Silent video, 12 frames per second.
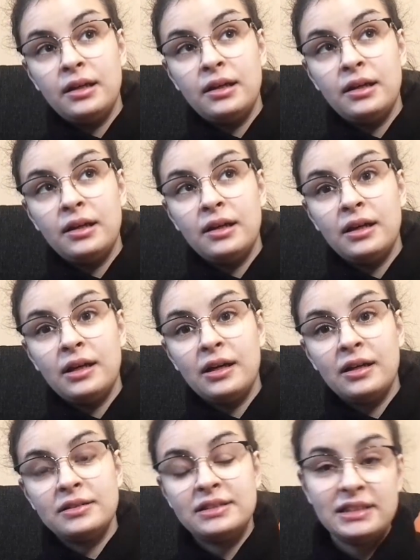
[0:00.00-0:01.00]

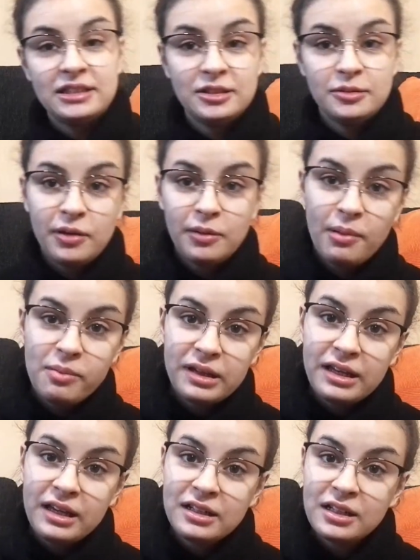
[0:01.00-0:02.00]
this is
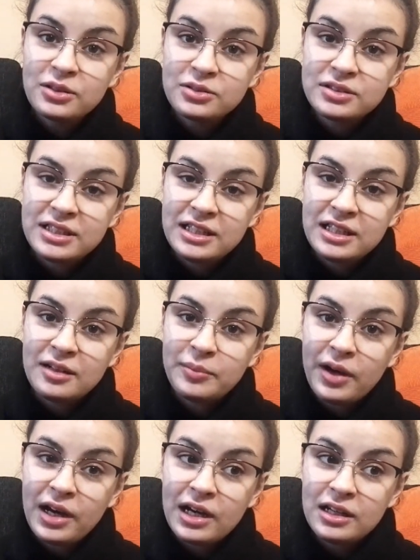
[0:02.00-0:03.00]
probably a little
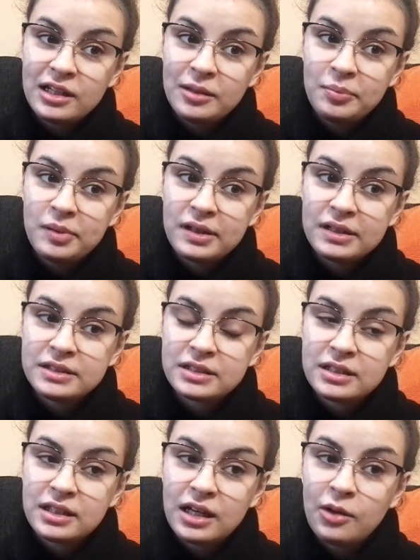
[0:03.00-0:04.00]
TMI, but
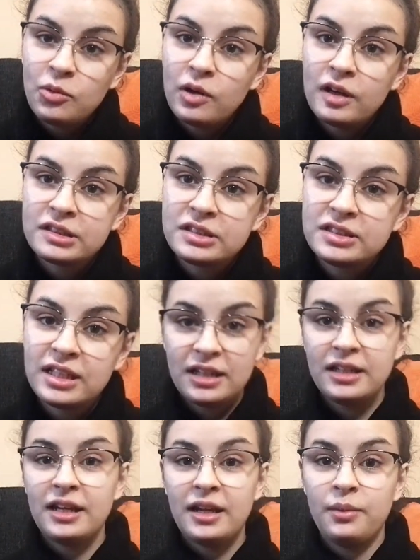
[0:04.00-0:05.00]
I'm going to tell
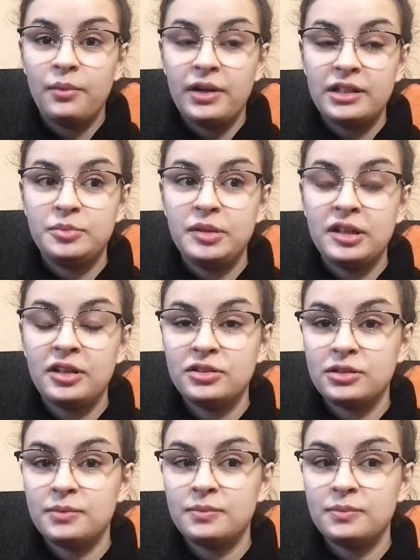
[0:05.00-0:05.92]
it anyways because